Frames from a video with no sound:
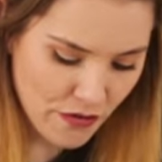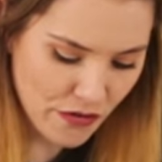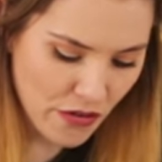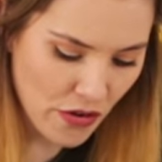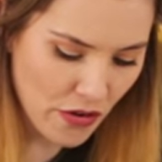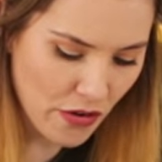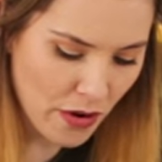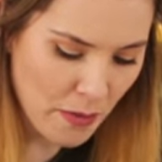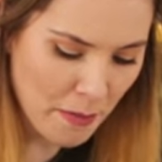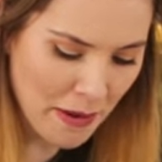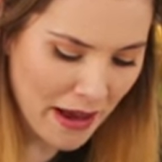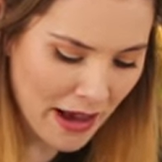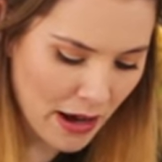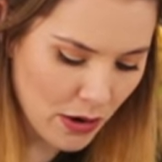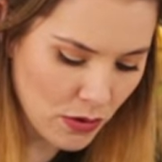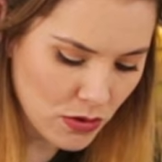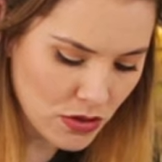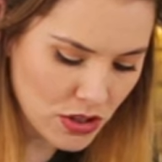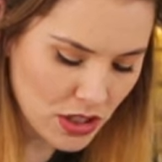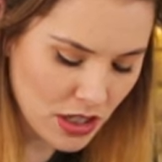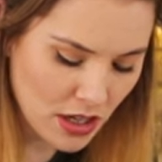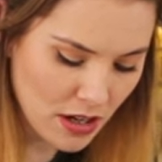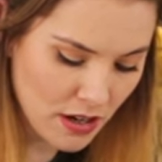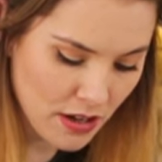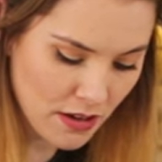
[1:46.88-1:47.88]
for
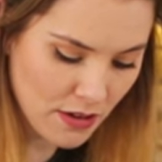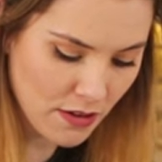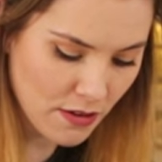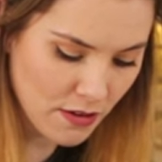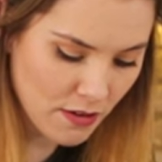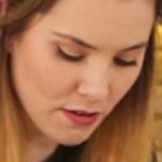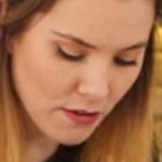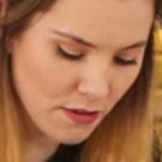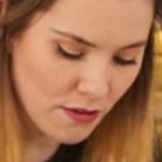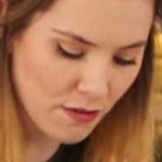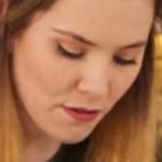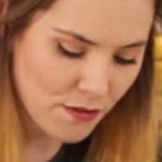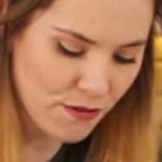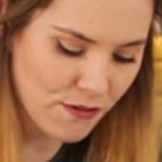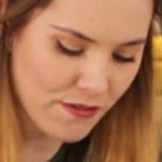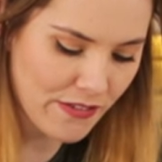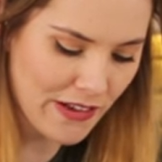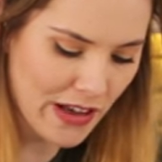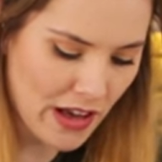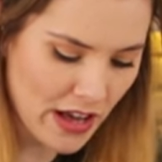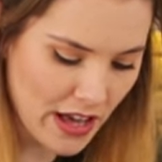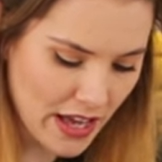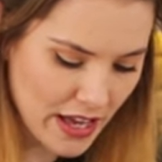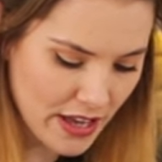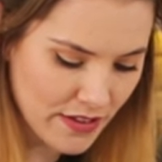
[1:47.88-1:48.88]
about
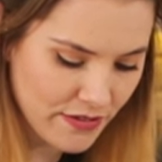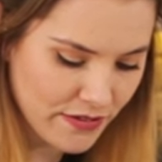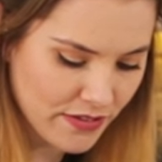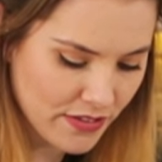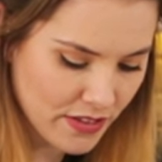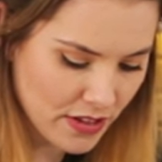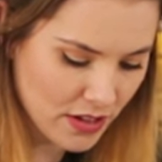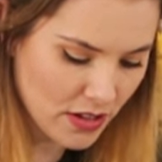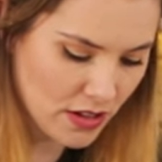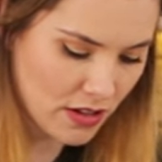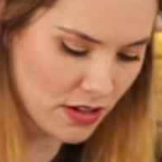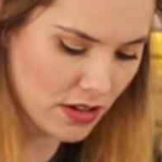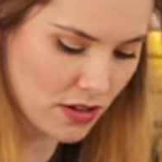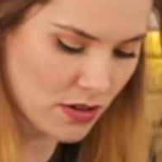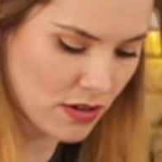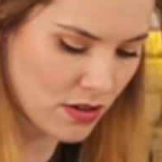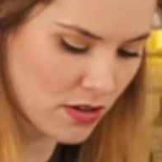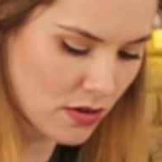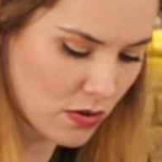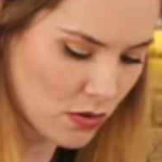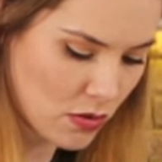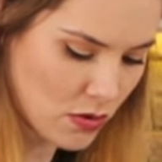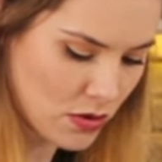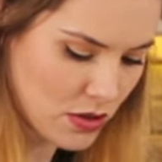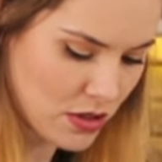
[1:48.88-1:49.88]
5
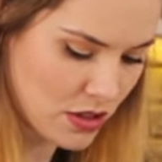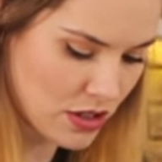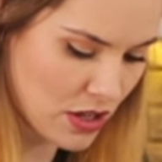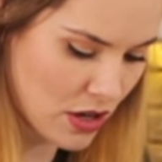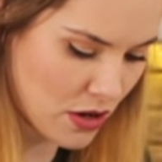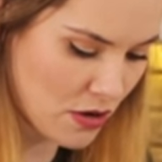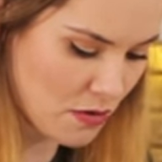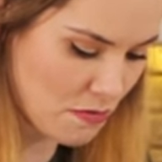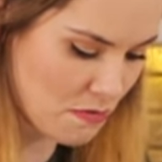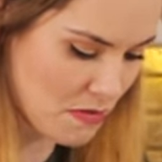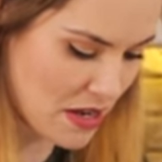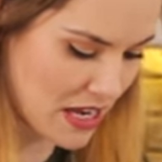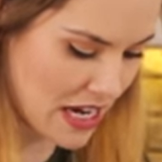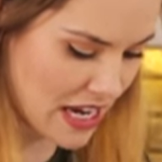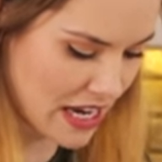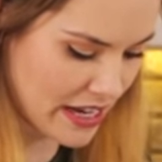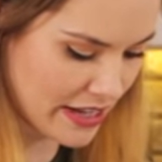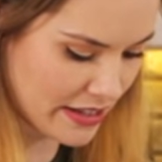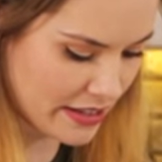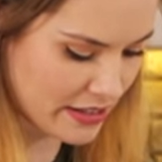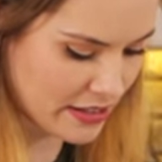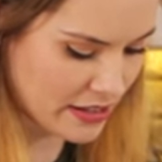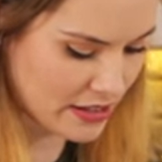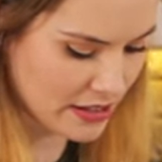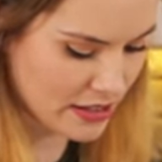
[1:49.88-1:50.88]
or so
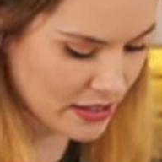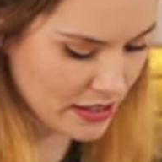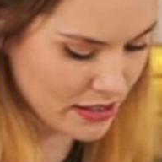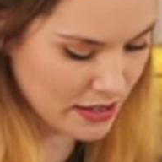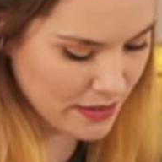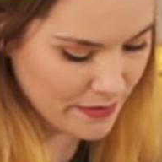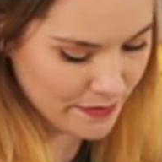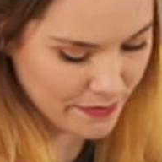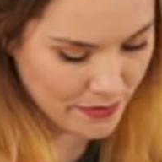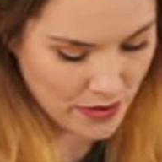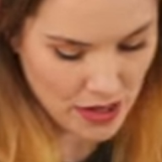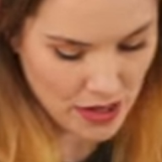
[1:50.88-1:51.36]
minutes.